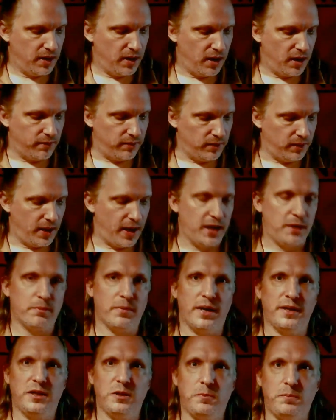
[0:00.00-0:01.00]
of
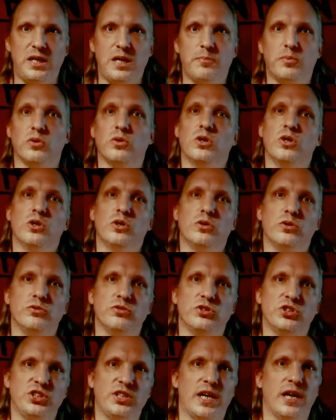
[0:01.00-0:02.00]
like-minded people who
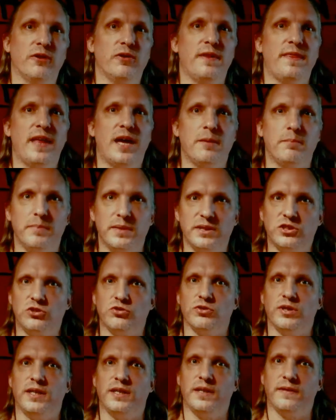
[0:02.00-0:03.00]
share in that
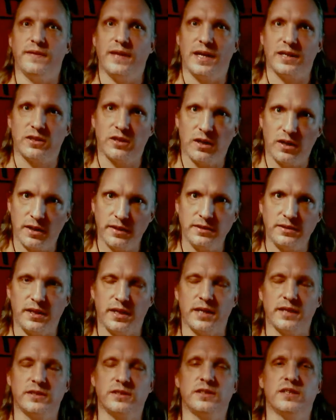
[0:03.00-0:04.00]
mystery and in that
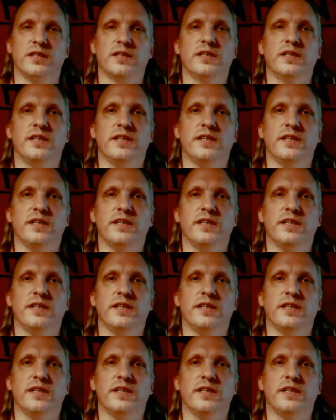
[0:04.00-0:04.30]
context